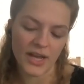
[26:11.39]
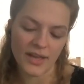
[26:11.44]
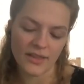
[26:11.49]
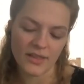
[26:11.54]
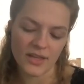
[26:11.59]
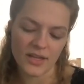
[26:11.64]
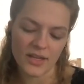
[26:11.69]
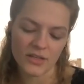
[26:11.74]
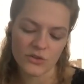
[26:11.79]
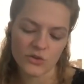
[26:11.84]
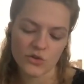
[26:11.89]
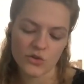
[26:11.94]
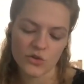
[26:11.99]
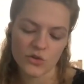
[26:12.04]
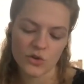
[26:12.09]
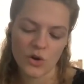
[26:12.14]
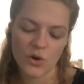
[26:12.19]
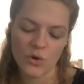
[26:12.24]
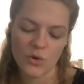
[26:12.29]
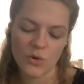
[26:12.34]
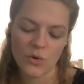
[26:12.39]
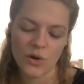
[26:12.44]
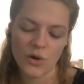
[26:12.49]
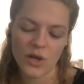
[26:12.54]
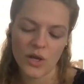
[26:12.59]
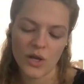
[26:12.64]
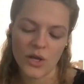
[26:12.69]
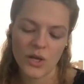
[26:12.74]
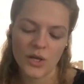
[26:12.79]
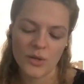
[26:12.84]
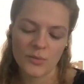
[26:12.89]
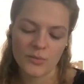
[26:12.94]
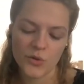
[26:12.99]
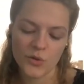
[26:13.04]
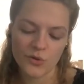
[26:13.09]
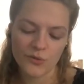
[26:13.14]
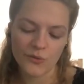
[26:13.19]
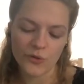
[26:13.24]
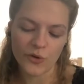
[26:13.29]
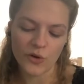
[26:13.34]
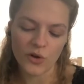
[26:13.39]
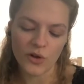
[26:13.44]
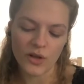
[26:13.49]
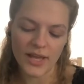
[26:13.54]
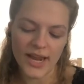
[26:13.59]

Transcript: I think it's so beautiful.